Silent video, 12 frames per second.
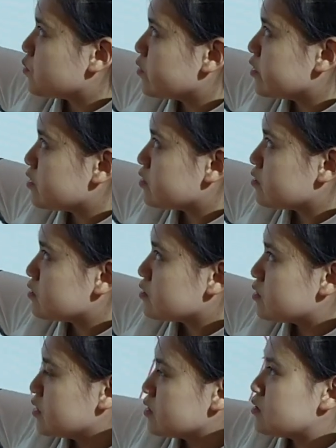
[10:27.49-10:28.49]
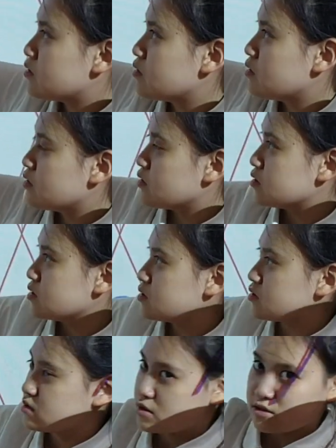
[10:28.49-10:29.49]
point since this is
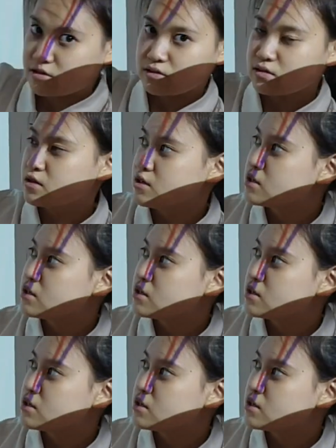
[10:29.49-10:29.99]
the circle.